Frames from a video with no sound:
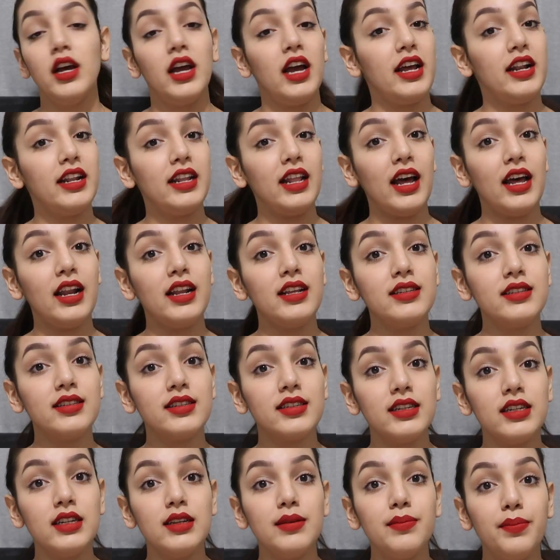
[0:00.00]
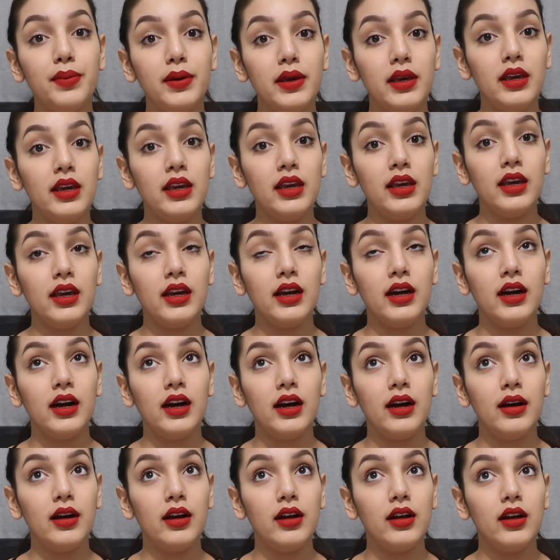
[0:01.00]
and that is gonna be
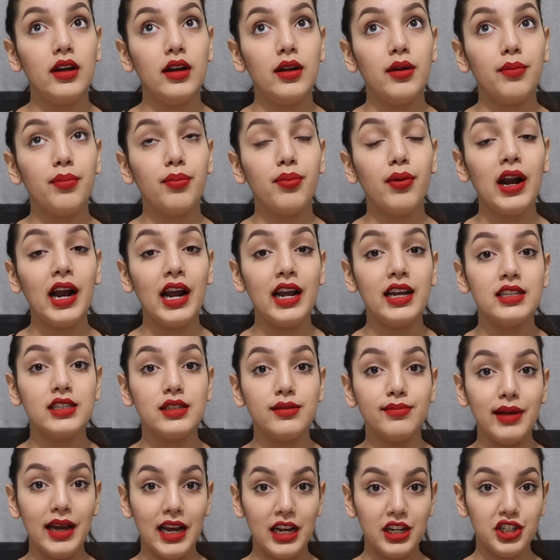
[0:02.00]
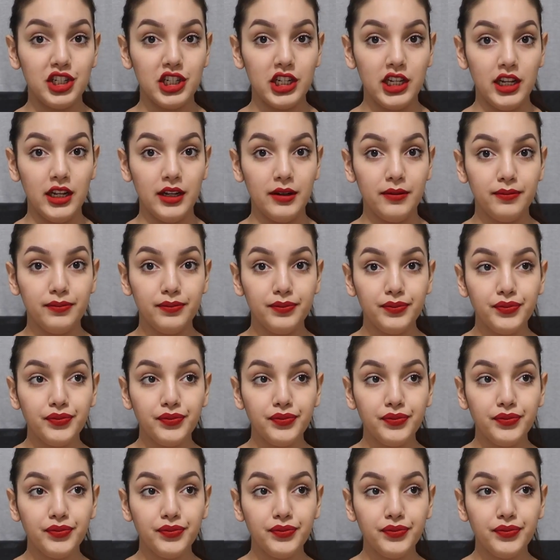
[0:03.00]
price matching.